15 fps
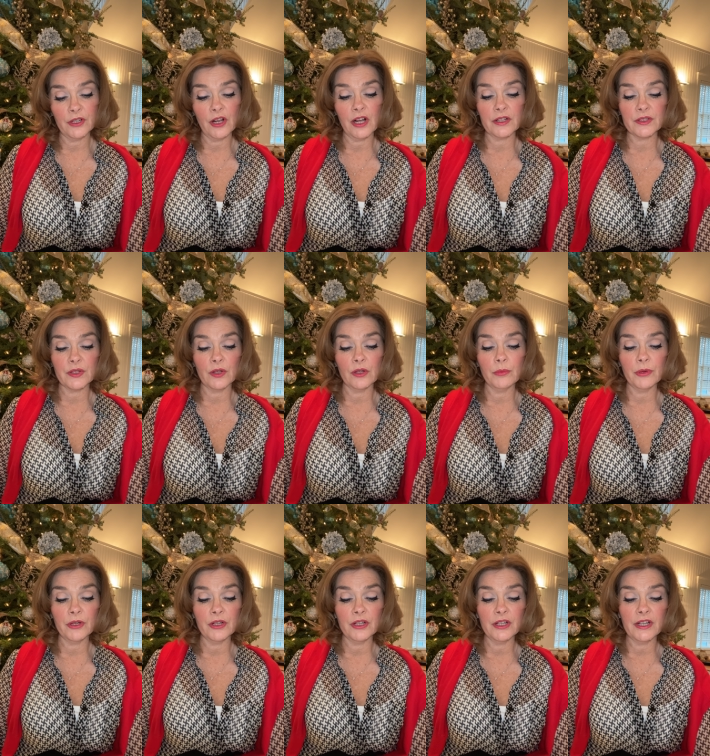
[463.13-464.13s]

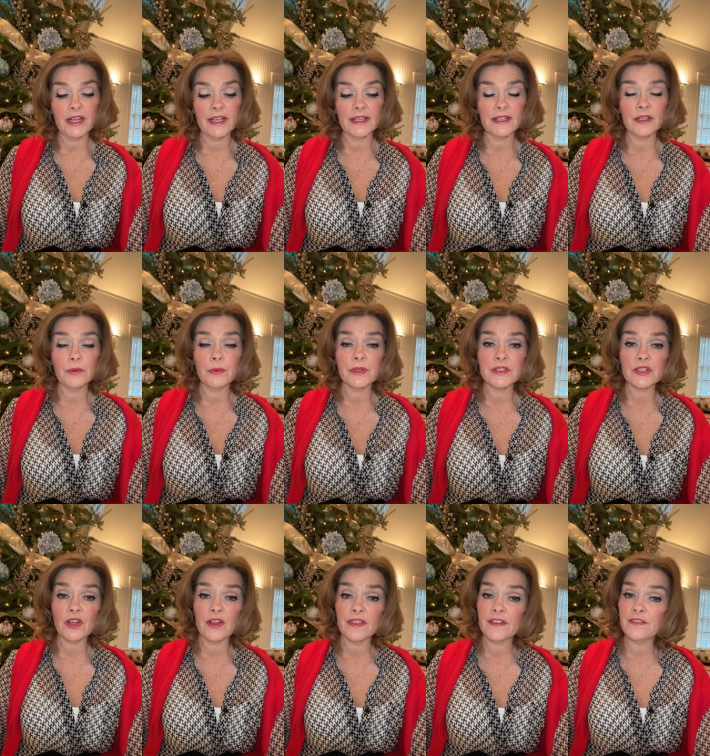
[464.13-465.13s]
October, and it was
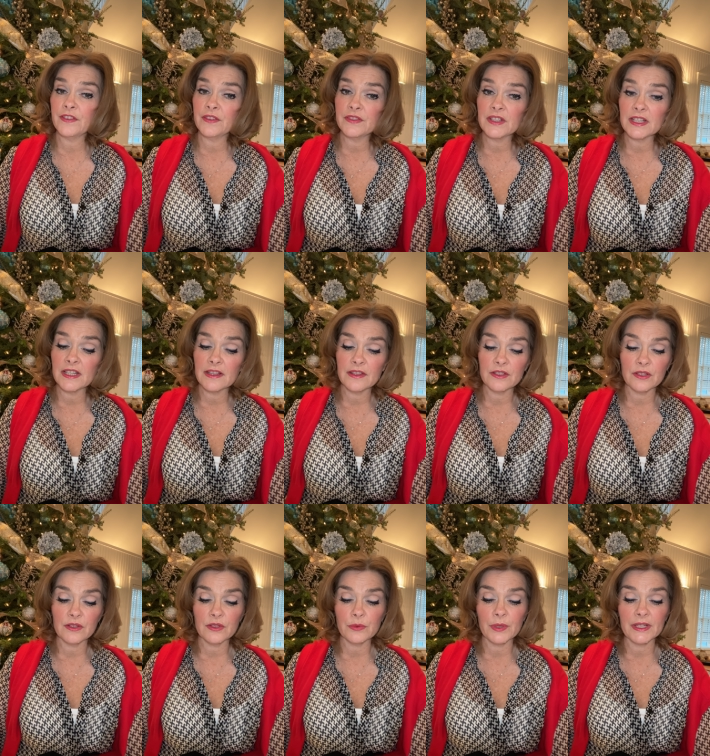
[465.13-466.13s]
on the 15th to the